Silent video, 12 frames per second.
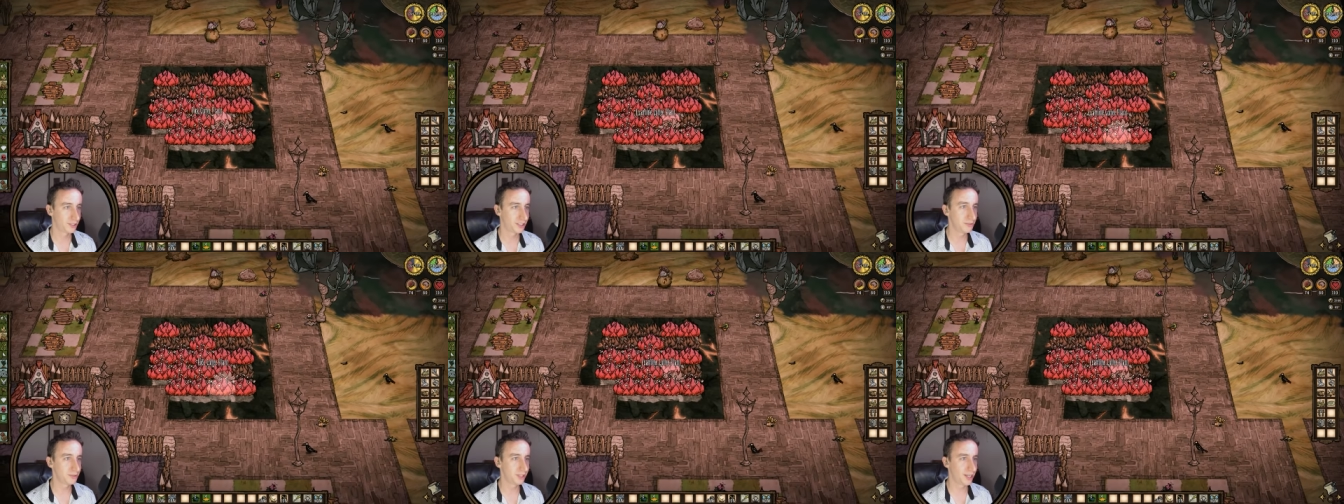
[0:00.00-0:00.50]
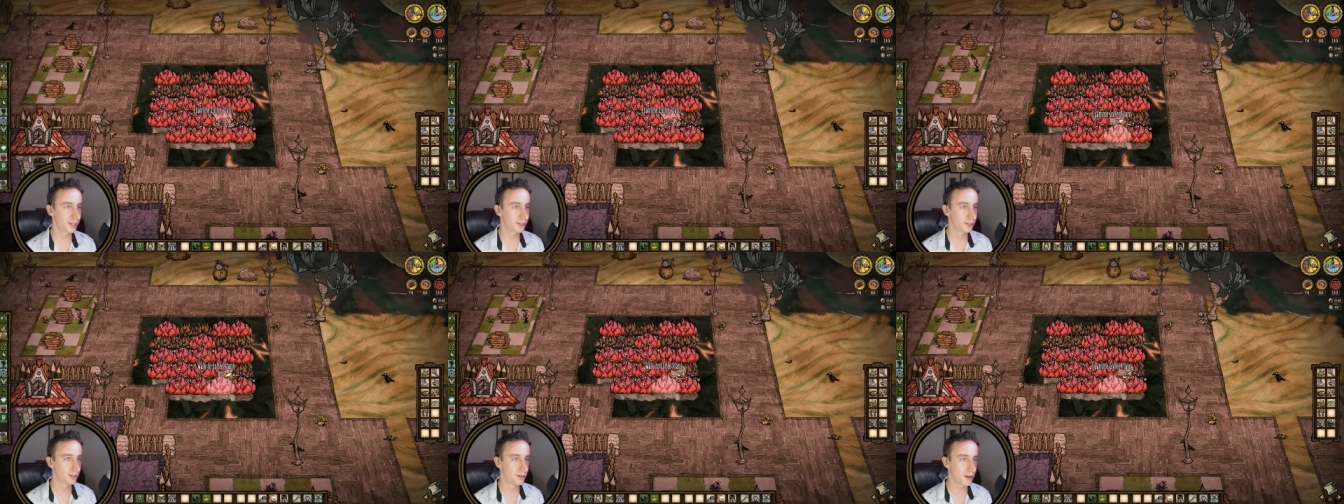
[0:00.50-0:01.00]
Seems like
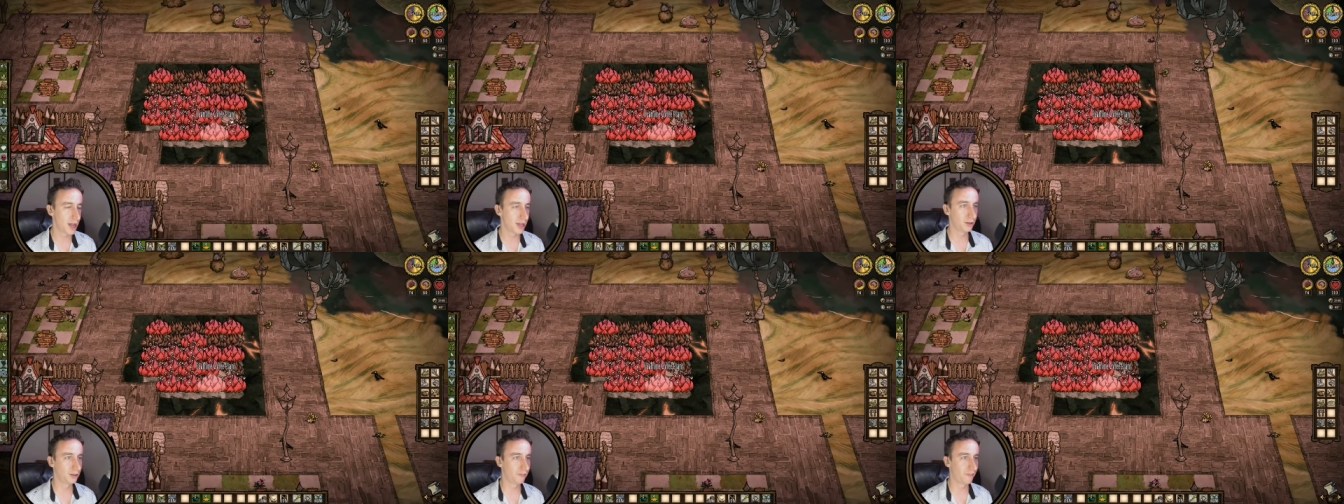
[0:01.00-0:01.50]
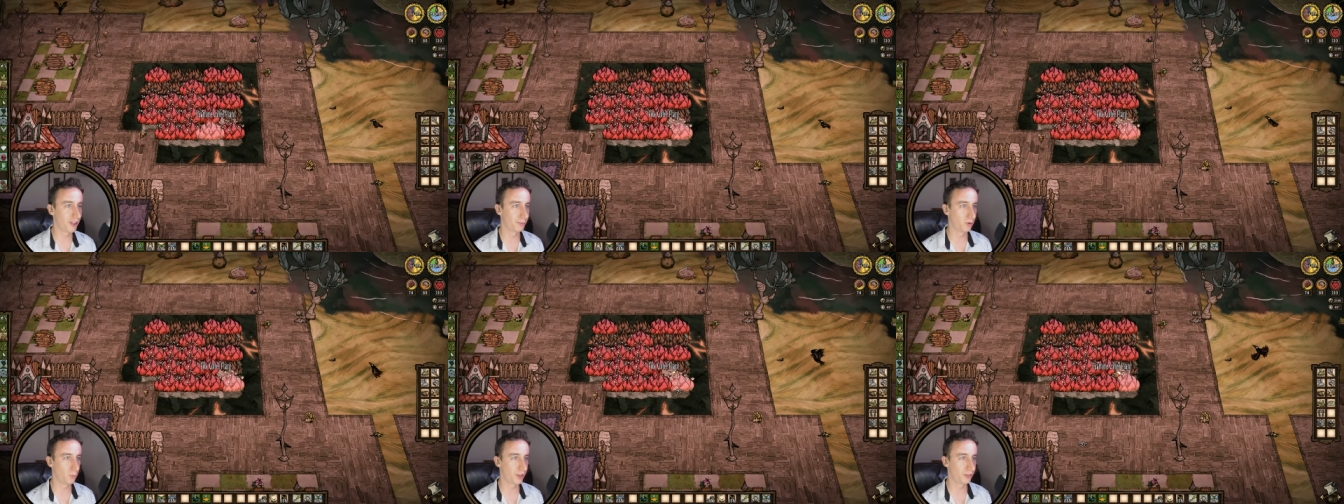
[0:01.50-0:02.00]
not all of them
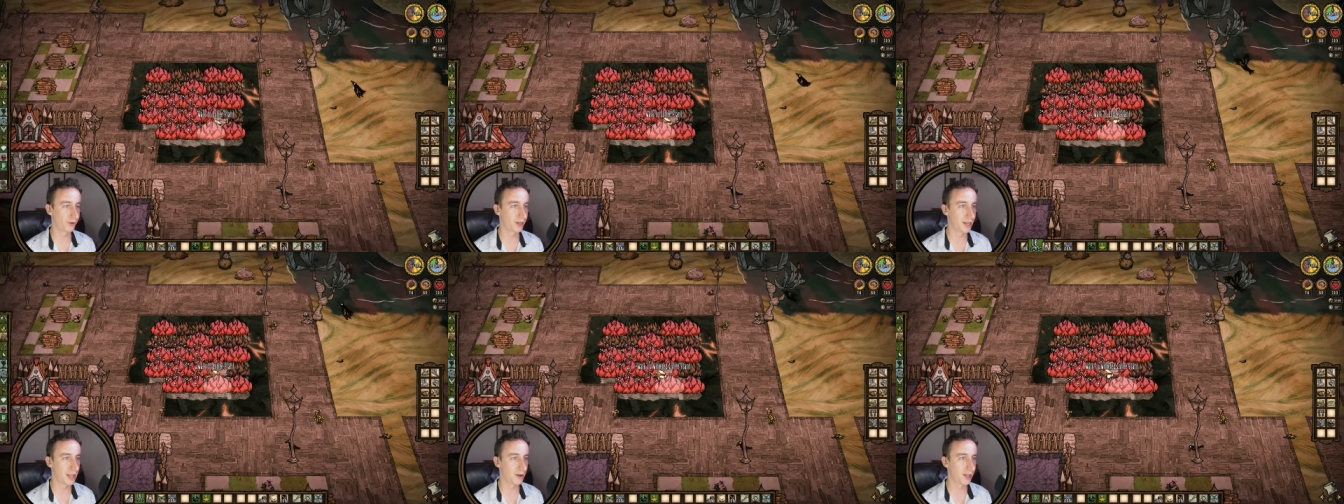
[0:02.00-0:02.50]
are withering now.